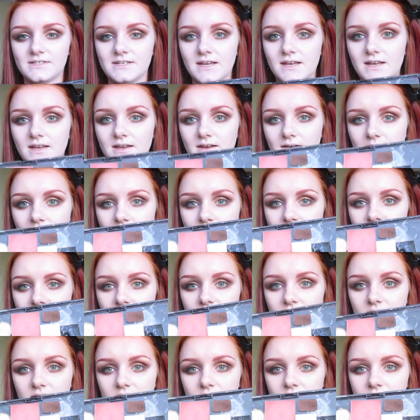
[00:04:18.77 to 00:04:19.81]
take
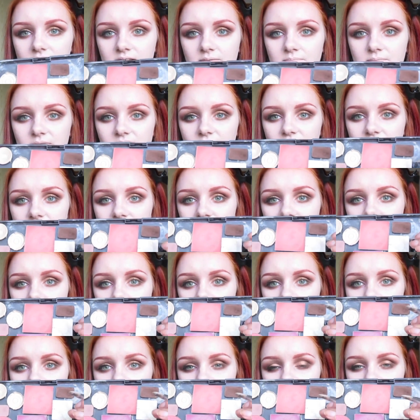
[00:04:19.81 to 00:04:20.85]
my Skin Base
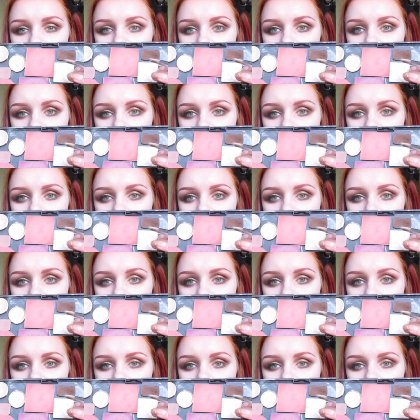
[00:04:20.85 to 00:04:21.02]
Lift